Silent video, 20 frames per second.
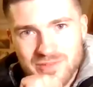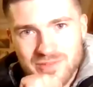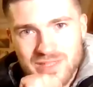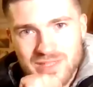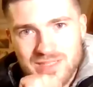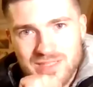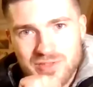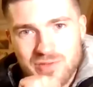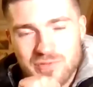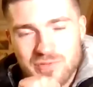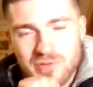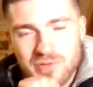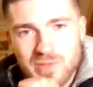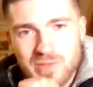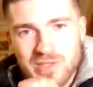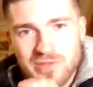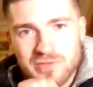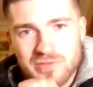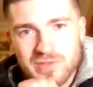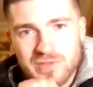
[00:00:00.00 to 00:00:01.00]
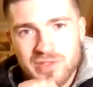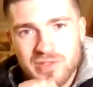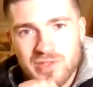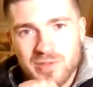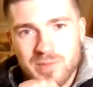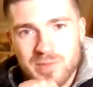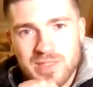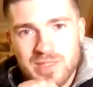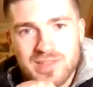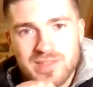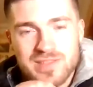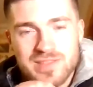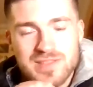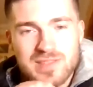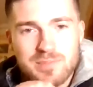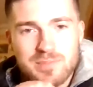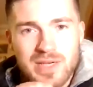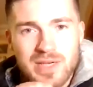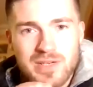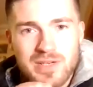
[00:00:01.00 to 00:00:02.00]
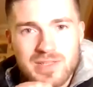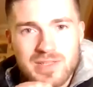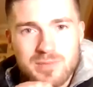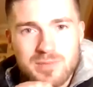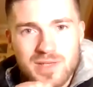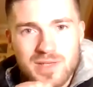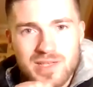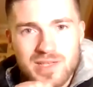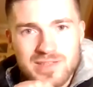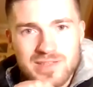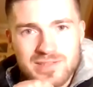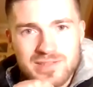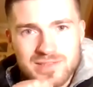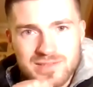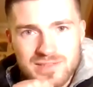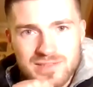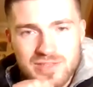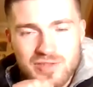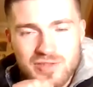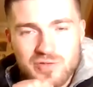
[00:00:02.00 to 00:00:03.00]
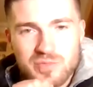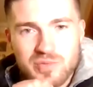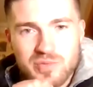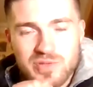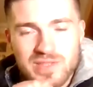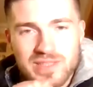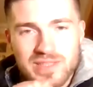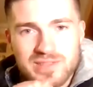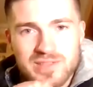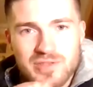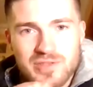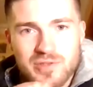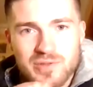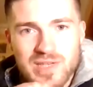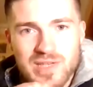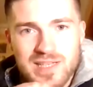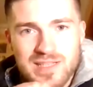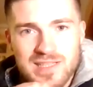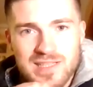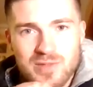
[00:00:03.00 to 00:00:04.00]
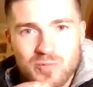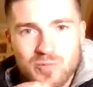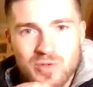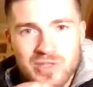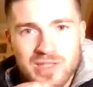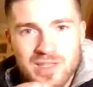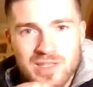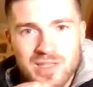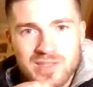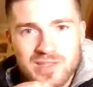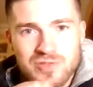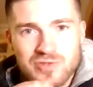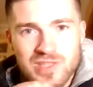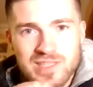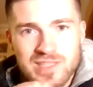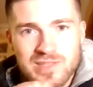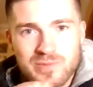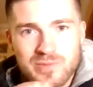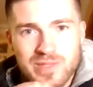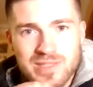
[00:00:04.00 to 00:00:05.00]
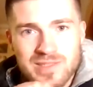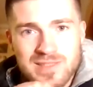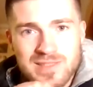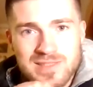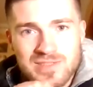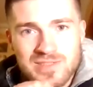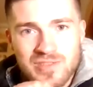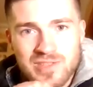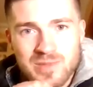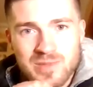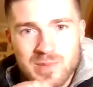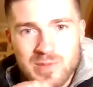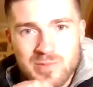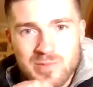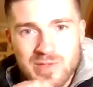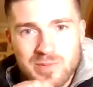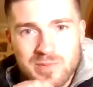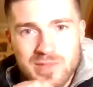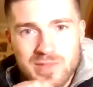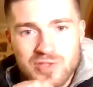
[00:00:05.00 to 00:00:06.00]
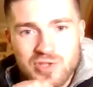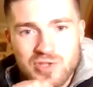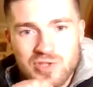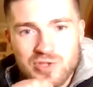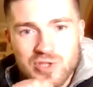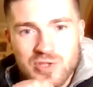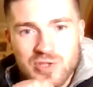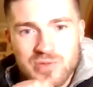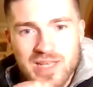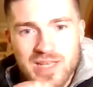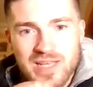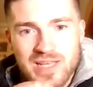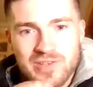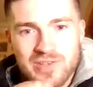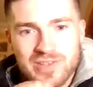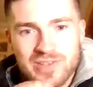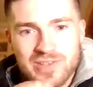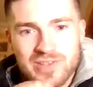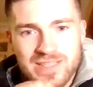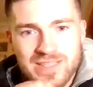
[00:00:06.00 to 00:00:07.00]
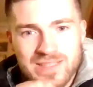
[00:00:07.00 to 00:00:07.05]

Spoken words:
And ask you for the winner of the tournament. This is bearing in mind that you've predicted correctly a 1-0 Australia win in this tournament with a Mitchell Duke header.